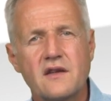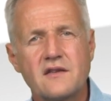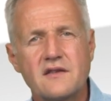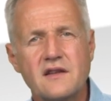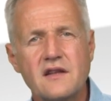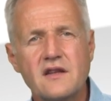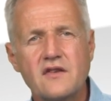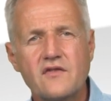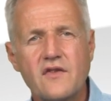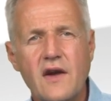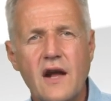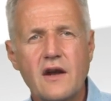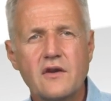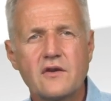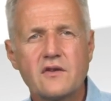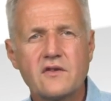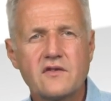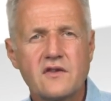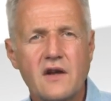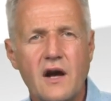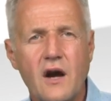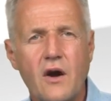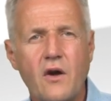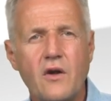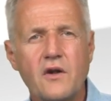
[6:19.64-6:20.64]
These
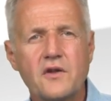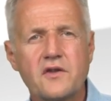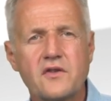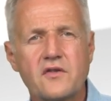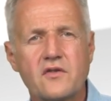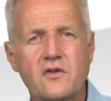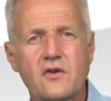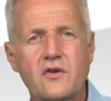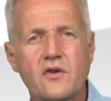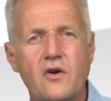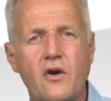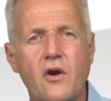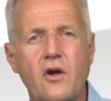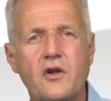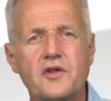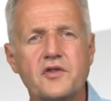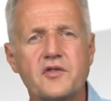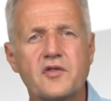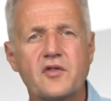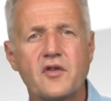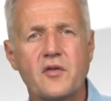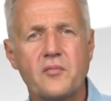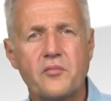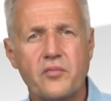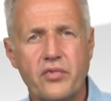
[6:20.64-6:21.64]
values are also
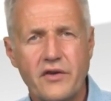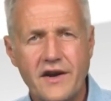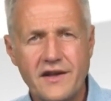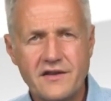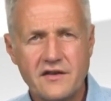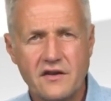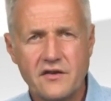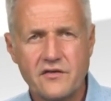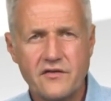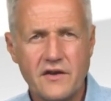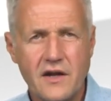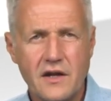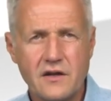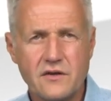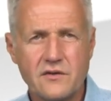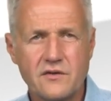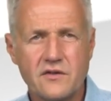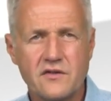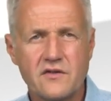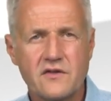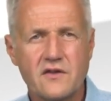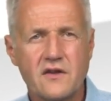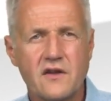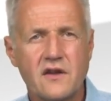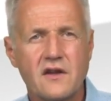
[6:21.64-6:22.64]
called present
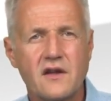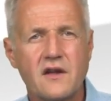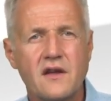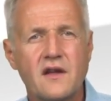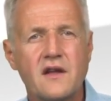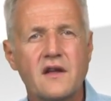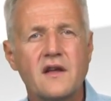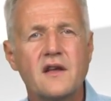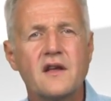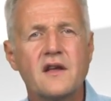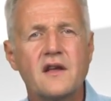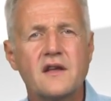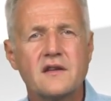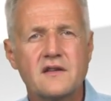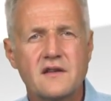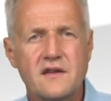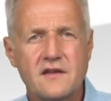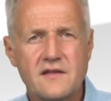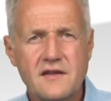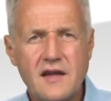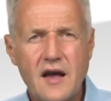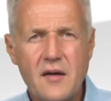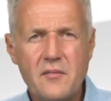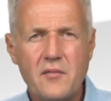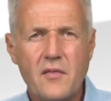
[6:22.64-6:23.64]
values. The
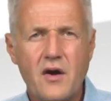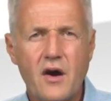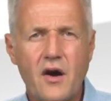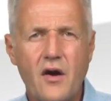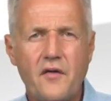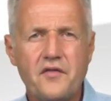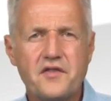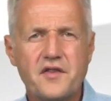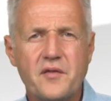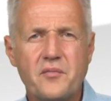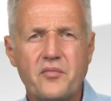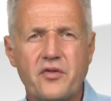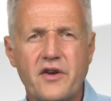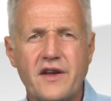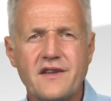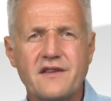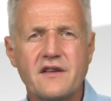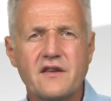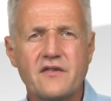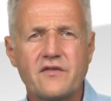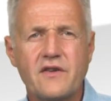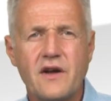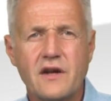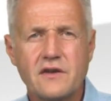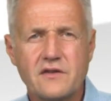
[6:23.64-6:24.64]
sum of the
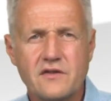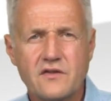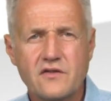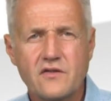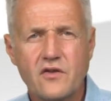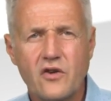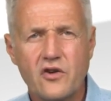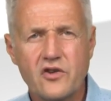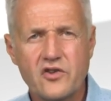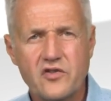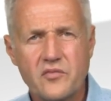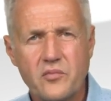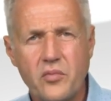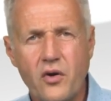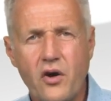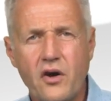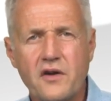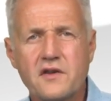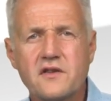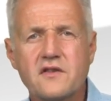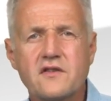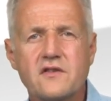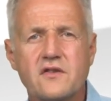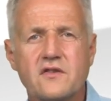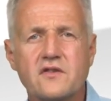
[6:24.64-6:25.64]
present values
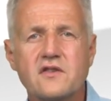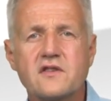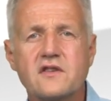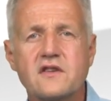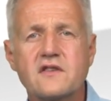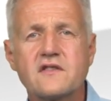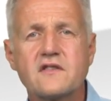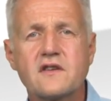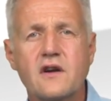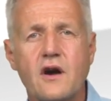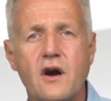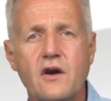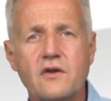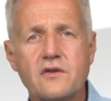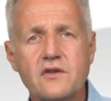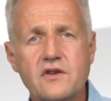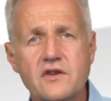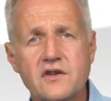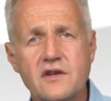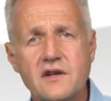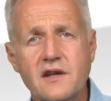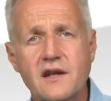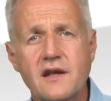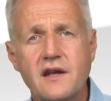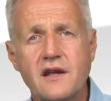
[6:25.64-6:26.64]
corresponds to the
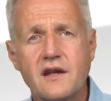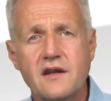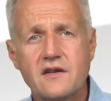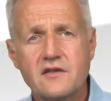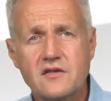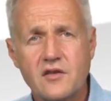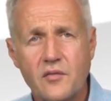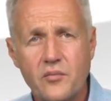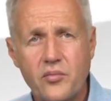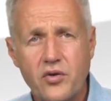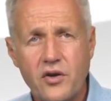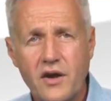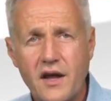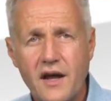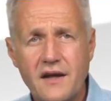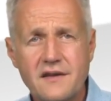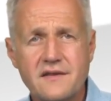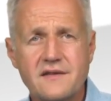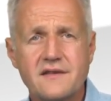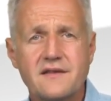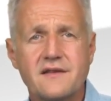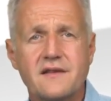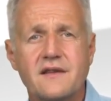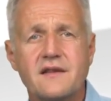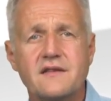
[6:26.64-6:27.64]
discount
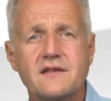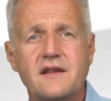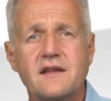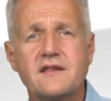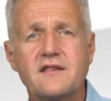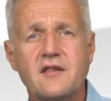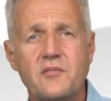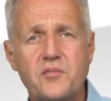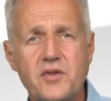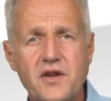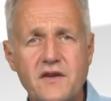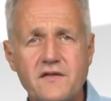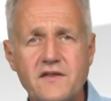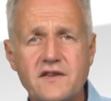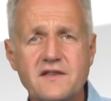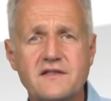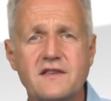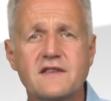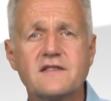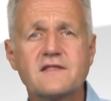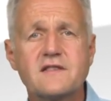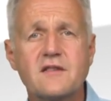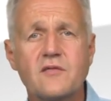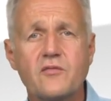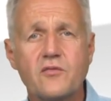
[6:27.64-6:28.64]
surplus that the PV
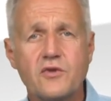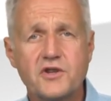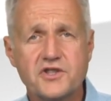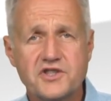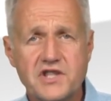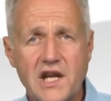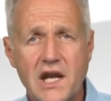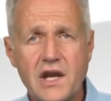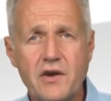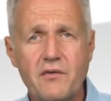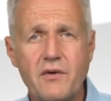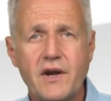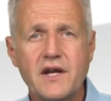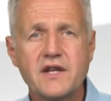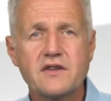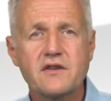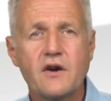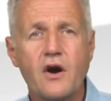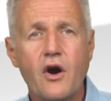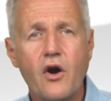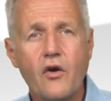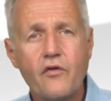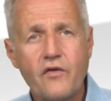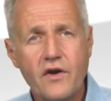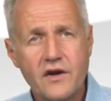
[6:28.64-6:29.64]
system will generate
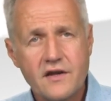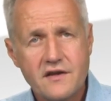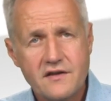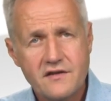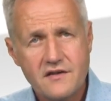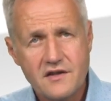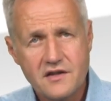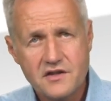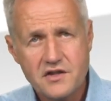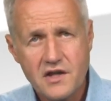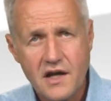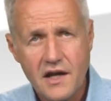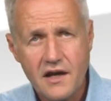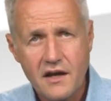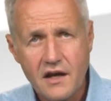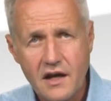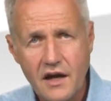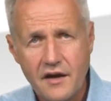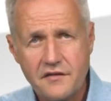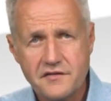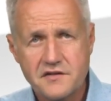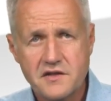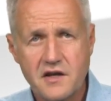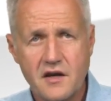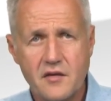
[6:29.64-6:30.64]
over its entire
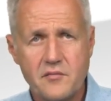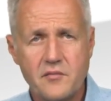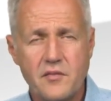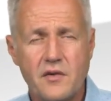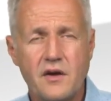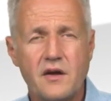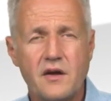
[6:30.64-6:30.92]
lifetime.